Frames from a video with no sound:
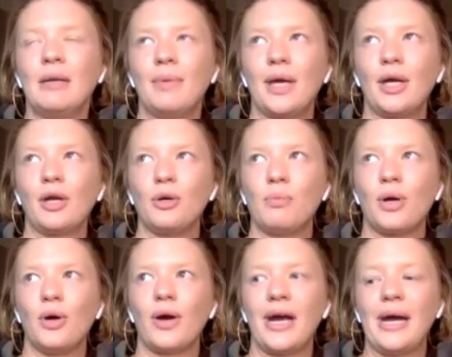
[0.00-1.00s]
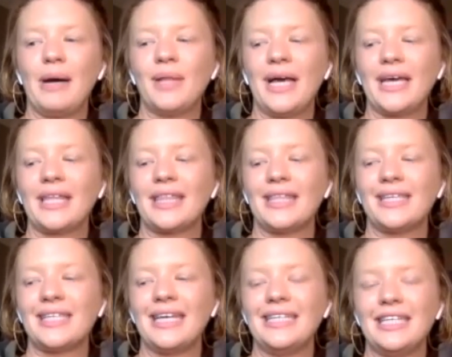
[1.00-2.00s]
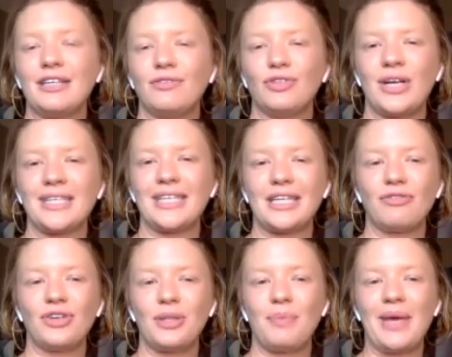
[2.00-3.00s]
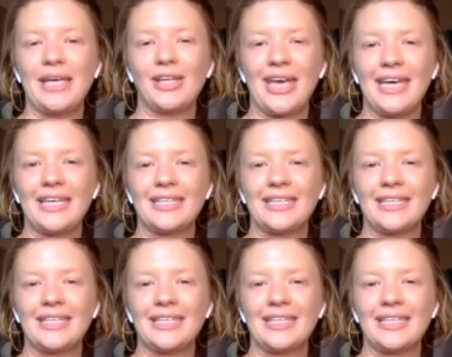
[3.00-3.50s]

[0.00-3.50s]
my group program, like this idea of dressing for the male gaze. I'm